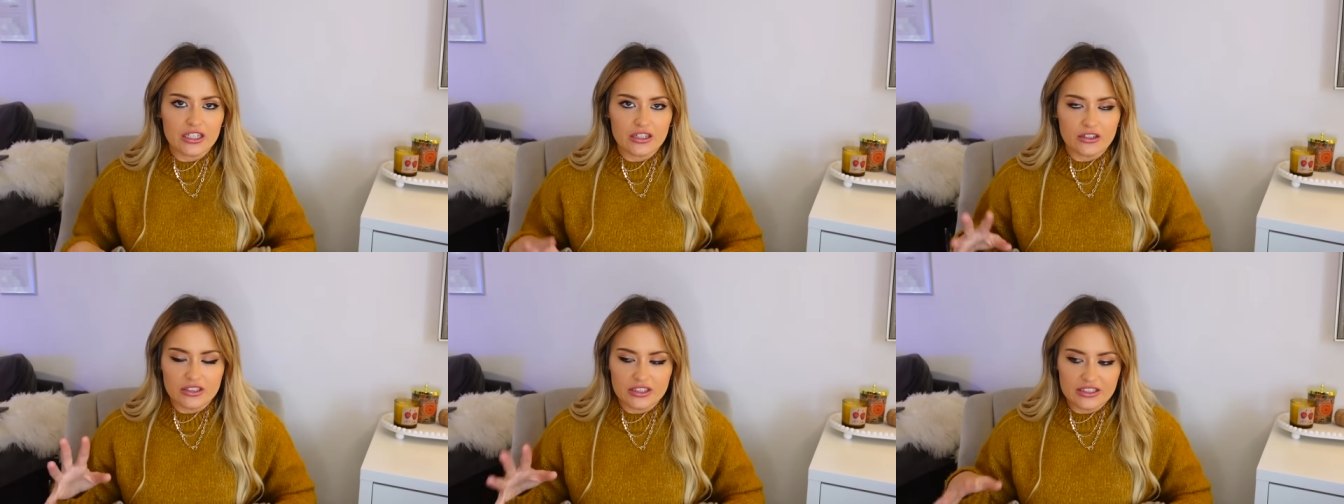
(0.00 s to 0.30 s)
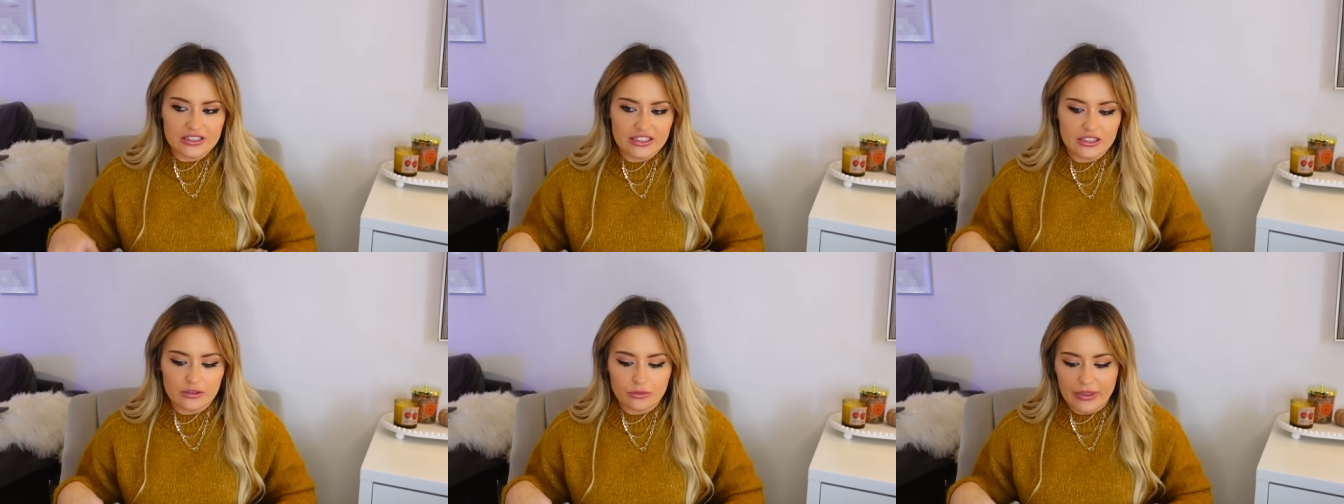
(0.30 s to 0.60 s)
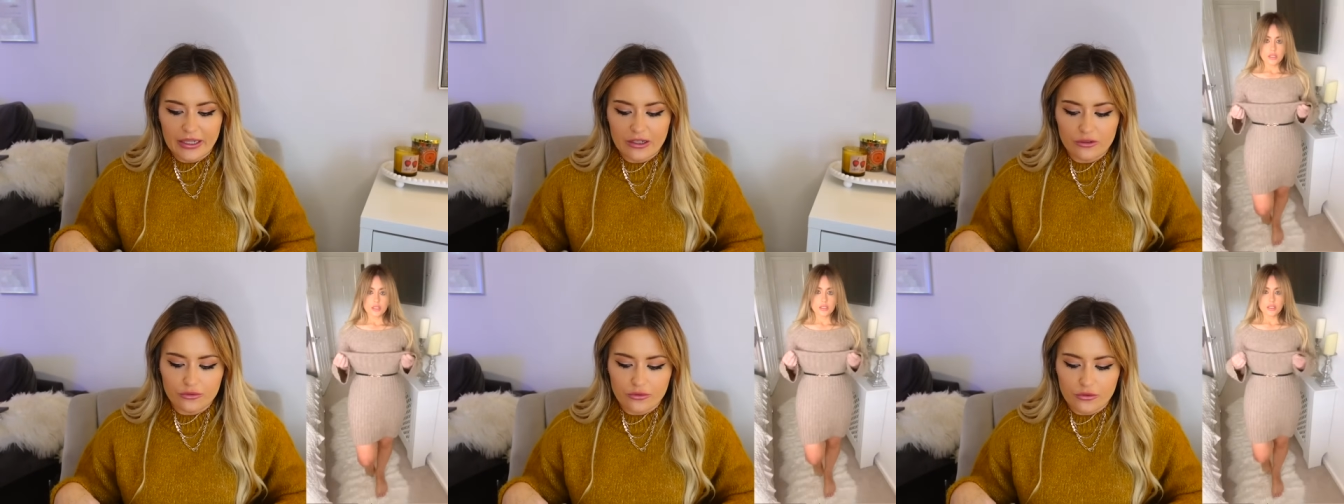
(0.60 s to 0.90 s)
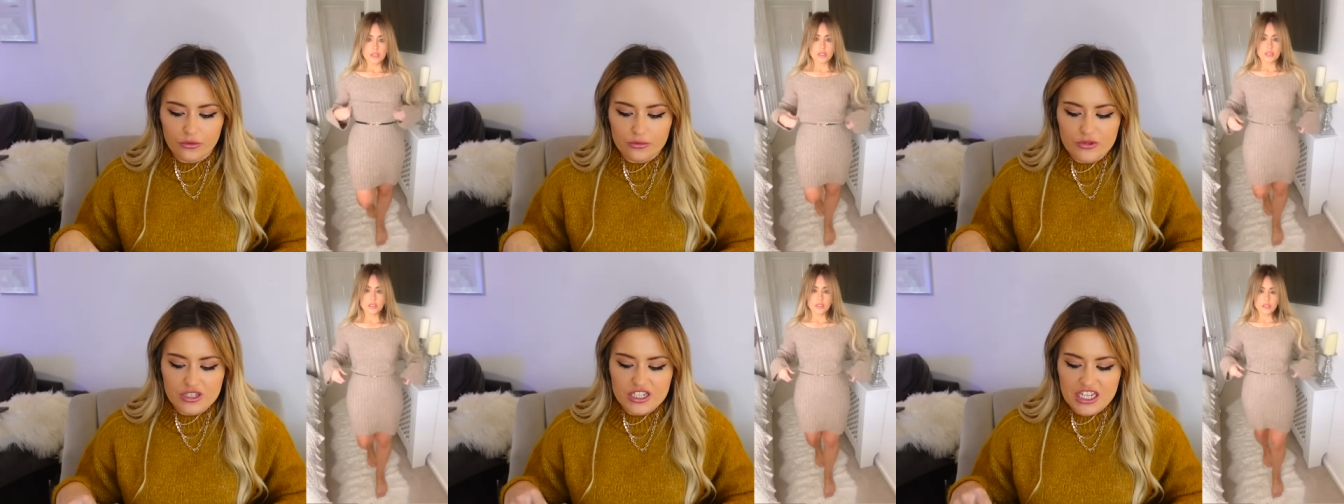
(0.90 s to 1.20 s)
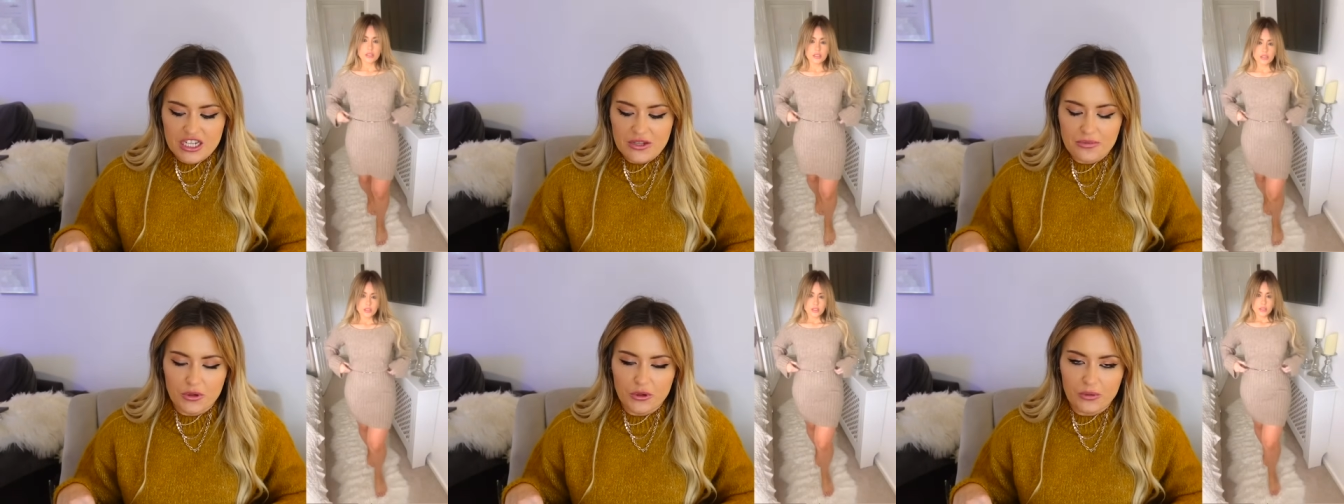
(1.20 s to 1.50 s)
I got this little belt from
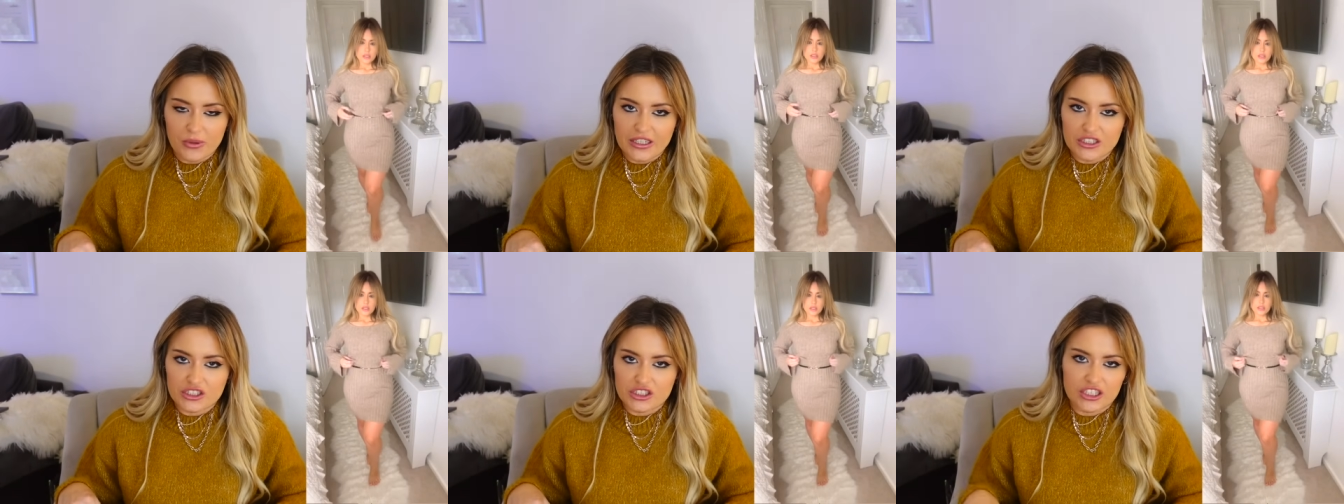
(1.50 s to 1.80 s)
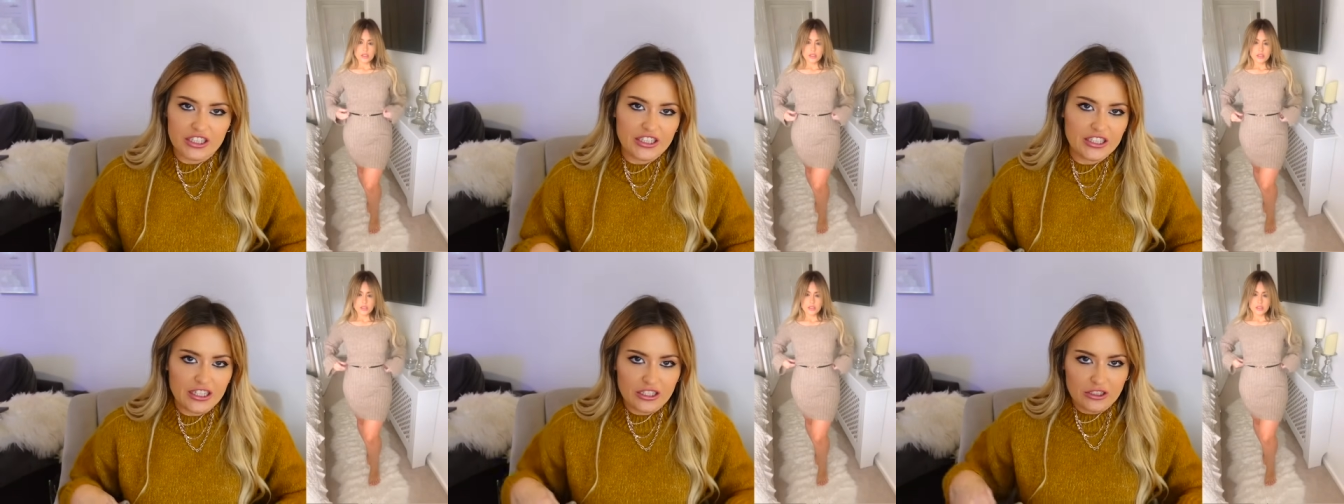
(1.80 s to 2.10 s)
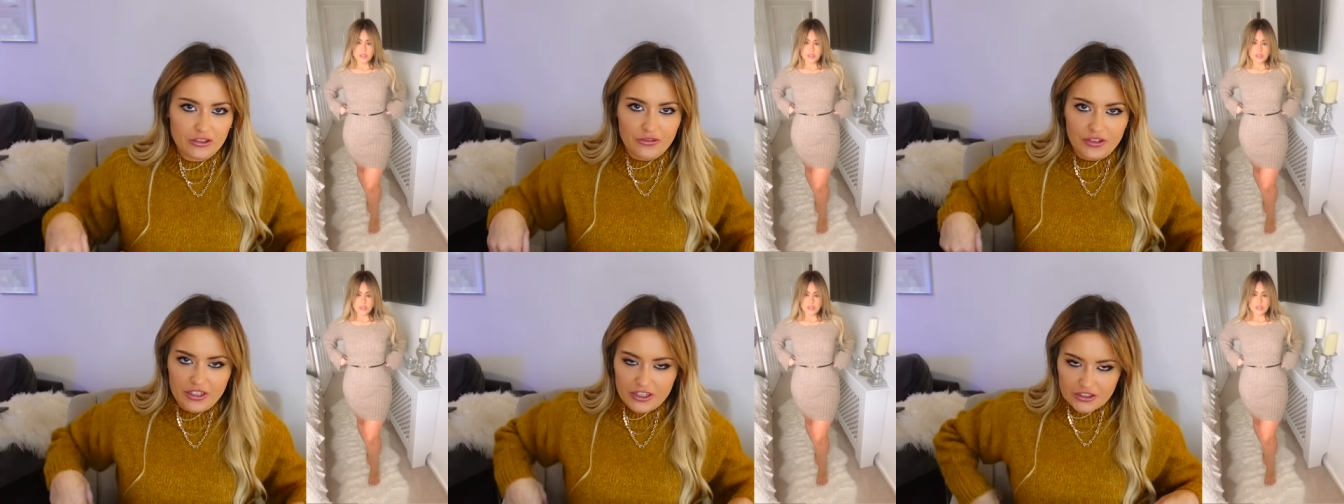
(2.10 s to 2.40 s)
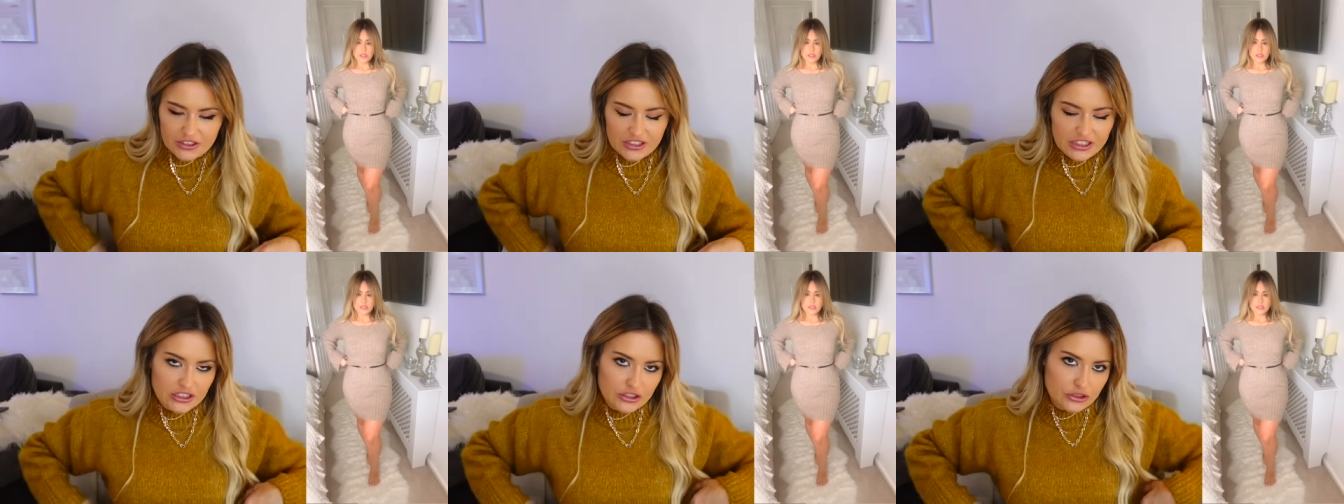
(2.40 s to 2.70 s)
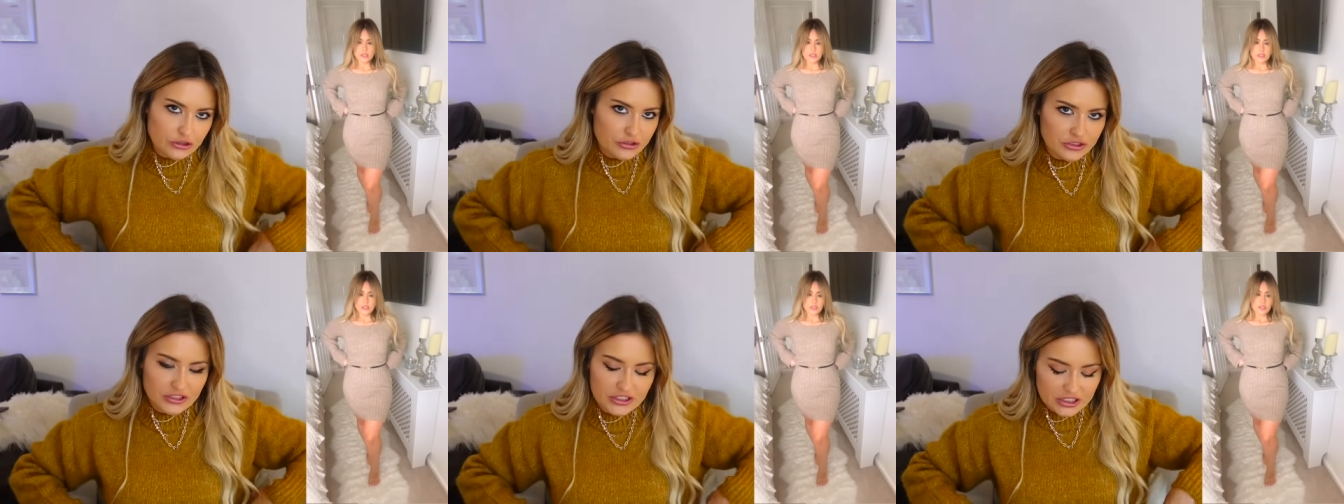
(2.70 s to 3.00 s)
Temu actually, and I love it because it
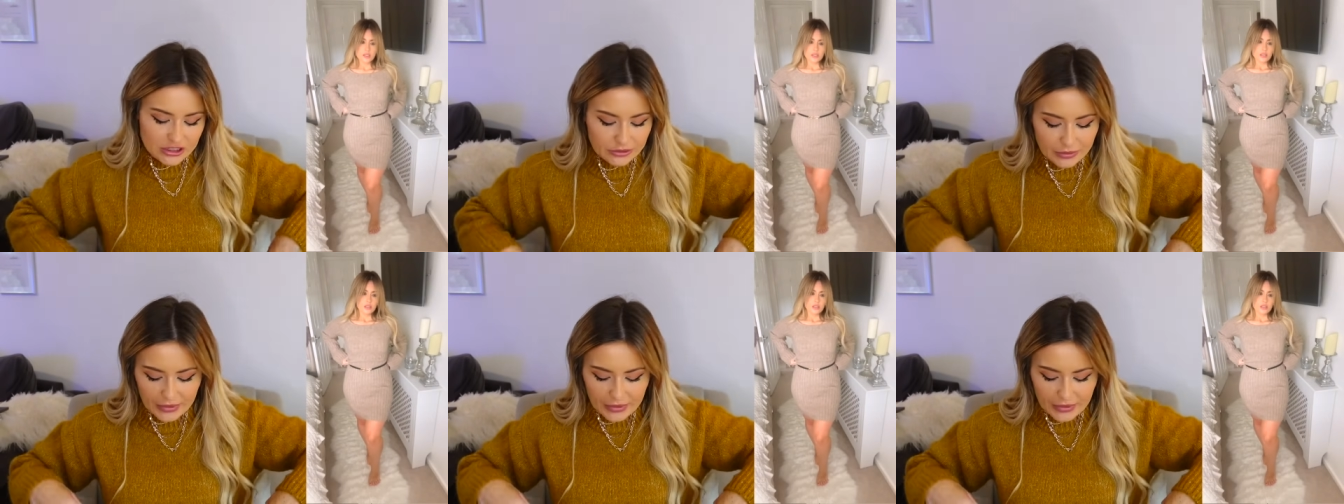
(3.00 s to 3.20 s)
adjusts at the